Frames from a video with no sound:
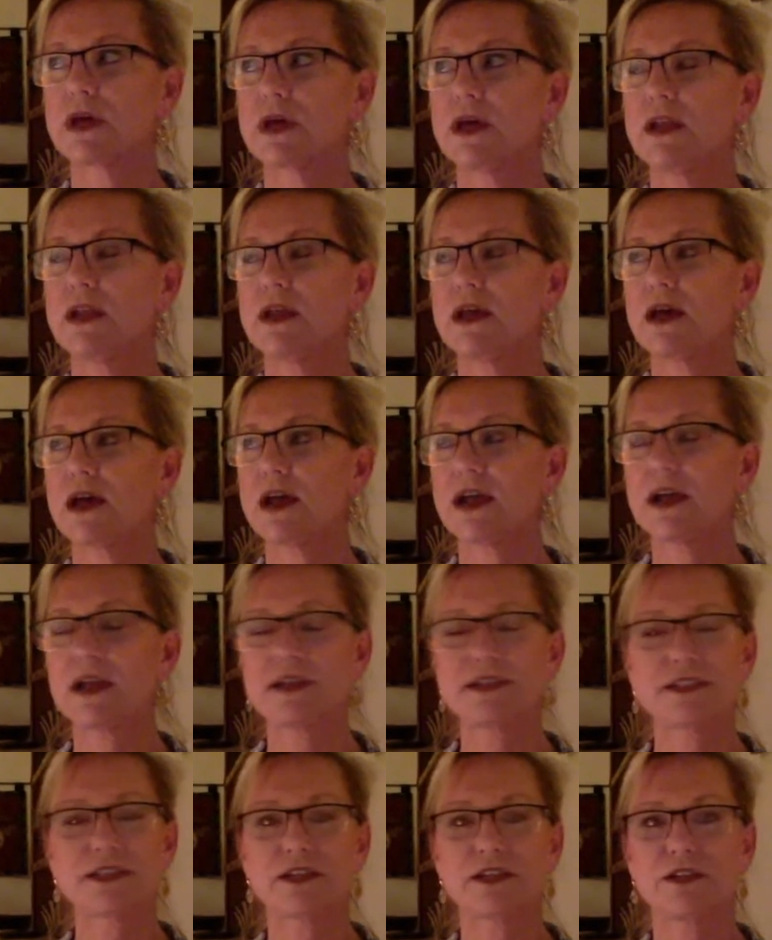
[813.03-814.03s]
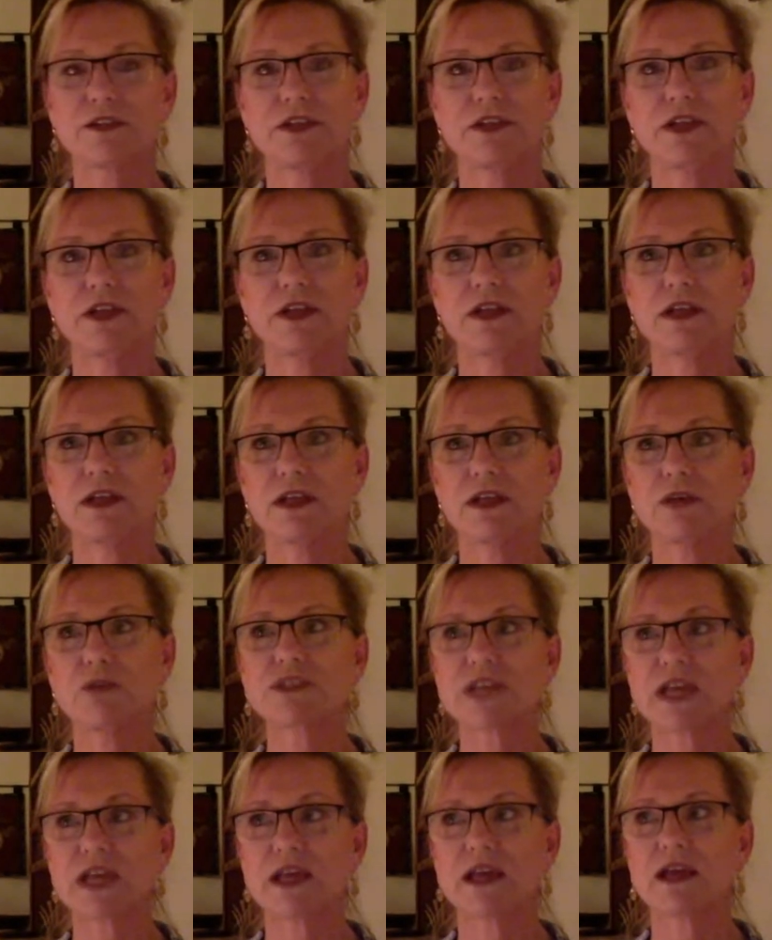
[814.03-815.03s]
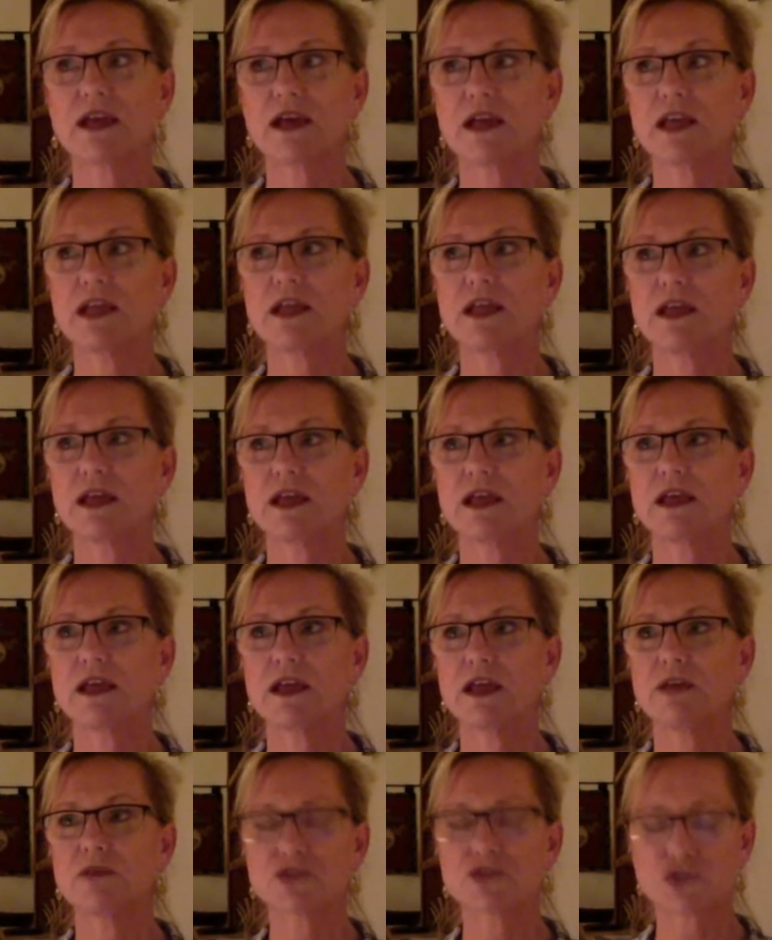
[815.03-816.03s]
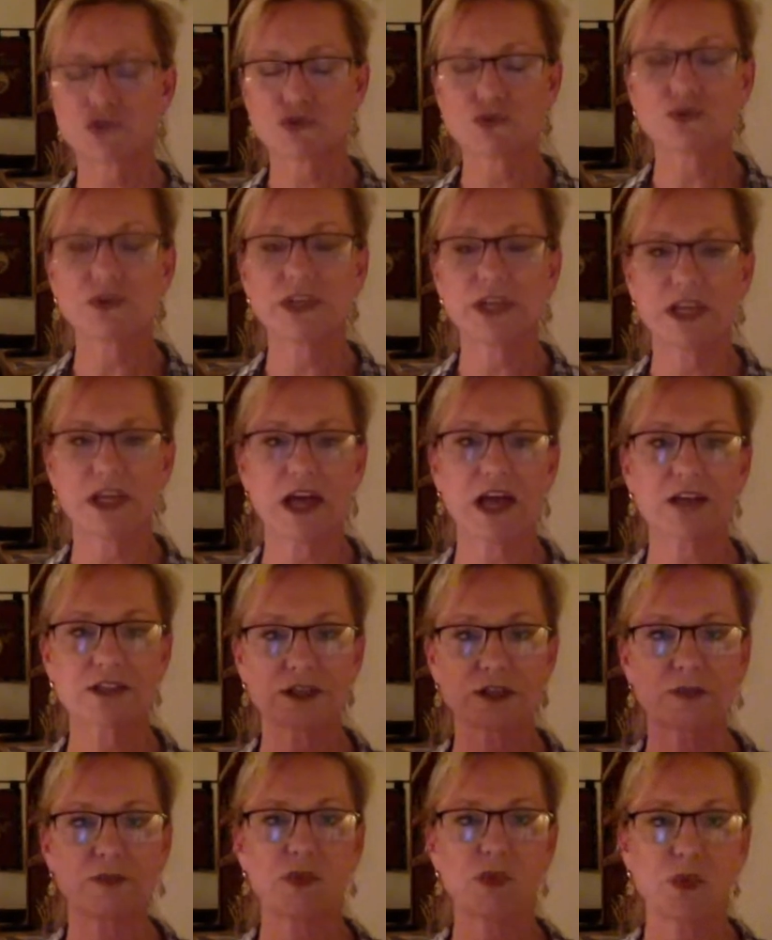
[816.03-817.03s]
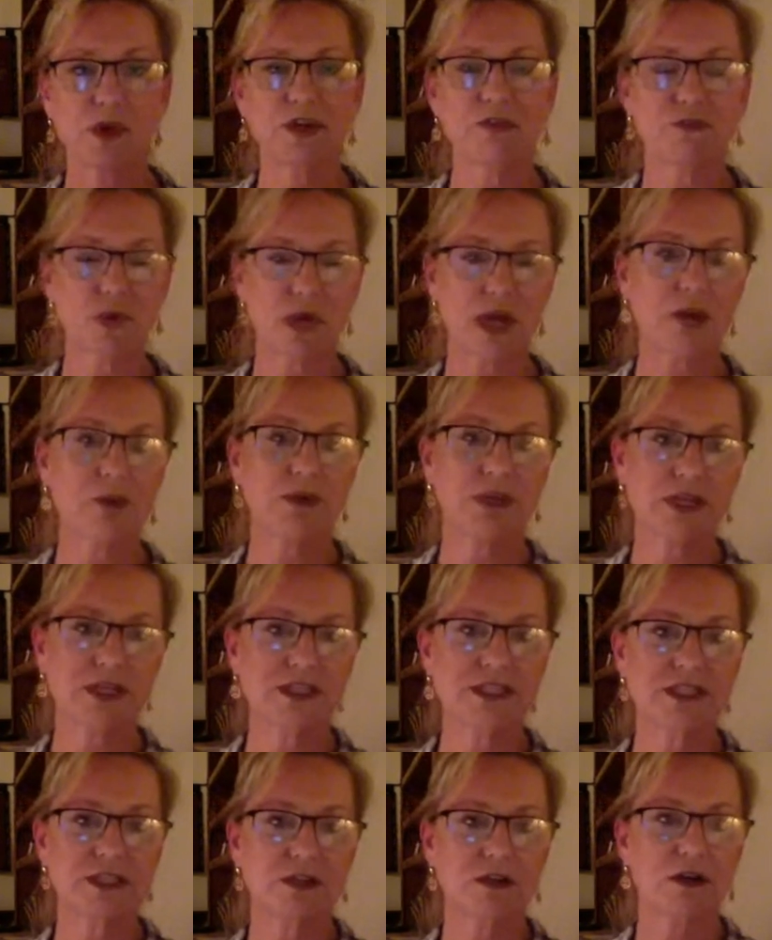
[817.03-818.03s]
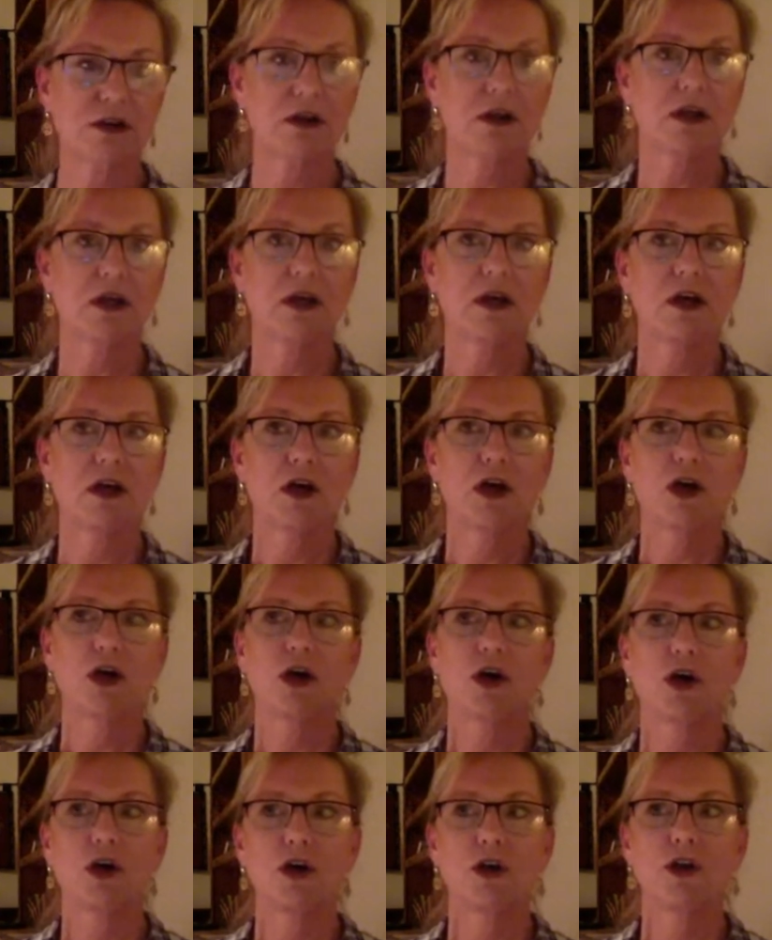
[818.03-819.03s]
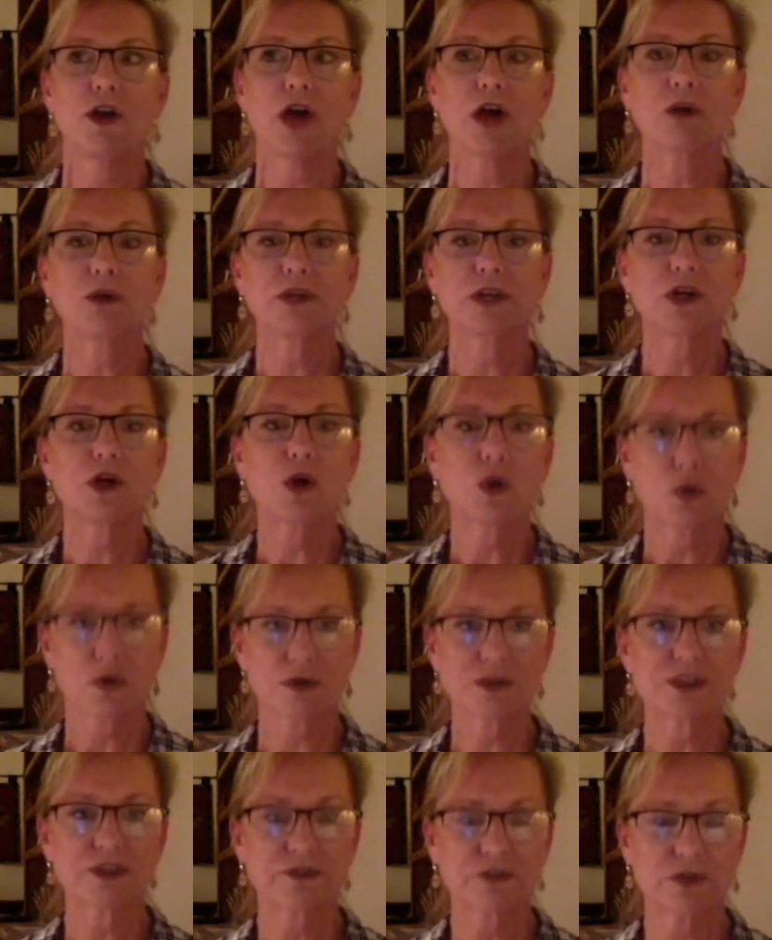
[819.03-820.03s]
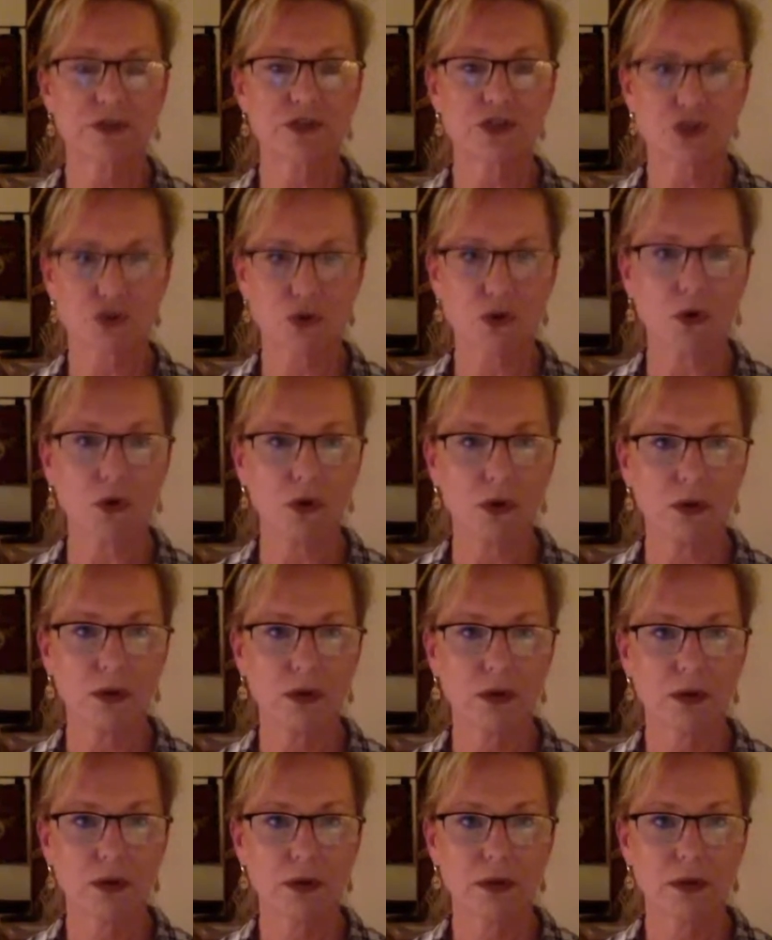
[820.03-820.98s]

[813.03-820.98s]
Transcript: And I got to tell you, it was truly got to the point of what I would consider not only coercive control,